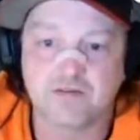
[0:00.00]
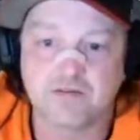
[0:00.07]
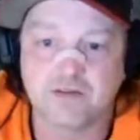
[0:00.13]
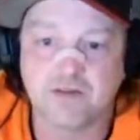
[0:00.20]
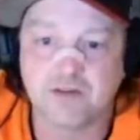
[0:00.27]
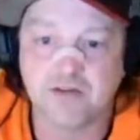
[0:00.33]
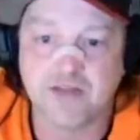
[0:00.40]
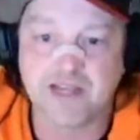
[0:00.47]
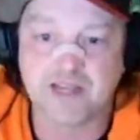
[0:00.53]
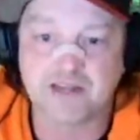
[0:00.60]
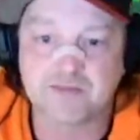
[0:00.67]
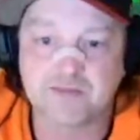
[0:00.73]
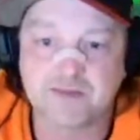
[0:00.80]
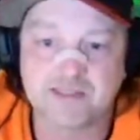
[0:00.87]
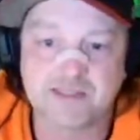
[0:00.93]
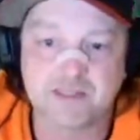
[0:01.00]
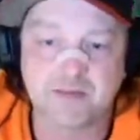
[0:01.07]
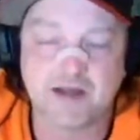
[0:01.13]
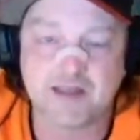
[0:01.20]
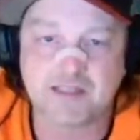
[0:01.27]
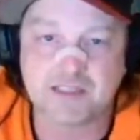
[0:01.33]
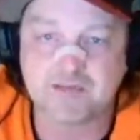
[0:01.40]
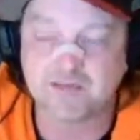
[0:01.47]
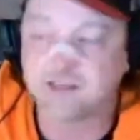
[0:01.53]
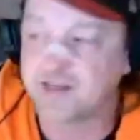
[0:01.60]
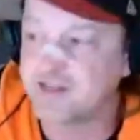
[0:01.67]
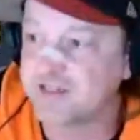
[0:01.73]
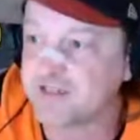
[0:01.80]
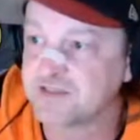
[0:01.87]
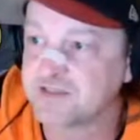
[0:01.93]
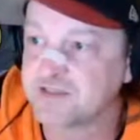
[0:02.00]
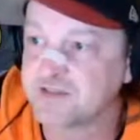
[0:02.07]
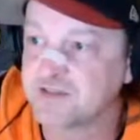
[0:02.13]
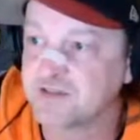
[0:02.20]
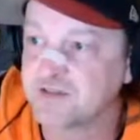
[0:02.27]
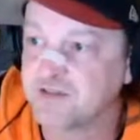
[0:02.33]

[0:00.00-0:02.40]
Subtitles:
Now the mechanics basically behind this fight is